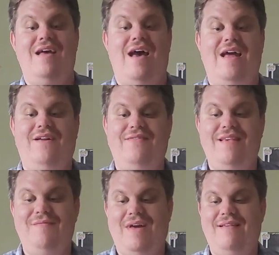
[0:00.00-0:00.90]
I don't
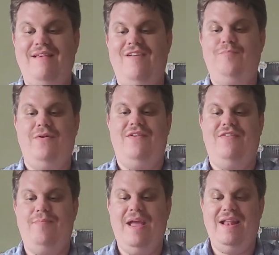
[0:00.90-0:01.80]
see myself
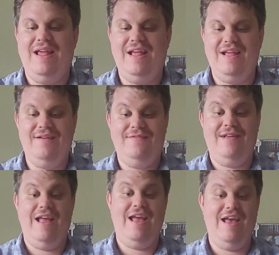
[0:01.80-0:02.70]
participating
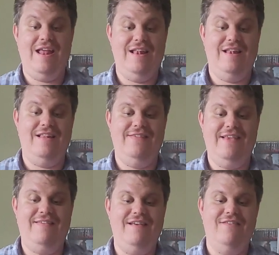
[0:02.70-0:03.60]
in
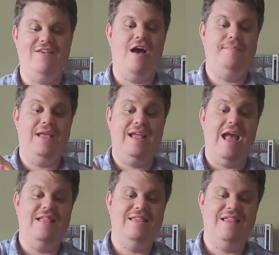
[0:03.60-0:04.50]
this year's
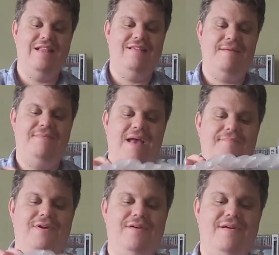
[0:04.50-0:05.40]
Omnigeddon in
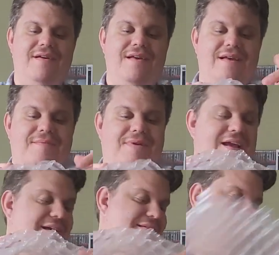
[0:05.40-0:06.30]
September
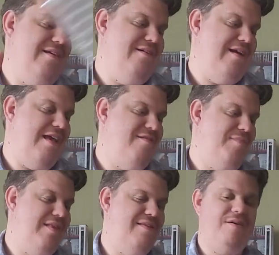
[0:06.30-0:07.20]
because there hasn't
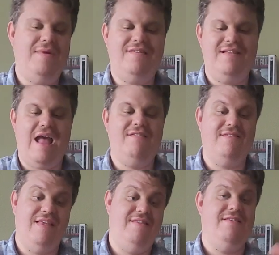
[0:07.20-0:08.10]
been too much
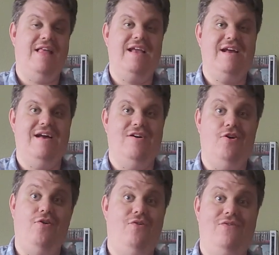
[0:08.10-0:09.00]
announced that's like,
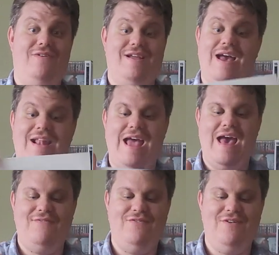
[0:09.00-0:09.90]
oh, gotta
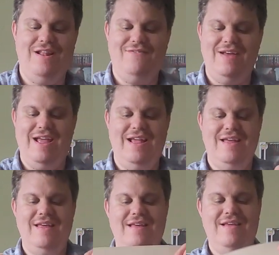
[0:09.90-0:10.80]
have it right away.
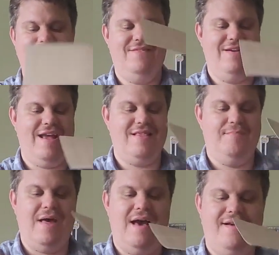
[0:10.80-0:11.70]
So we got the
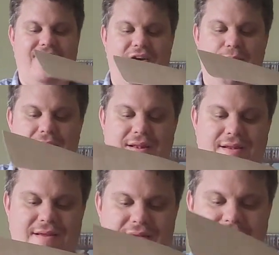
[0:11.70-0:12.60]
box open.
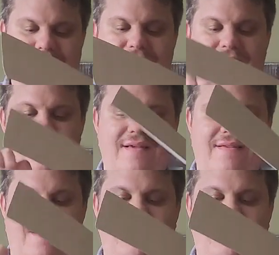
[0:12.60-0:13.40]
So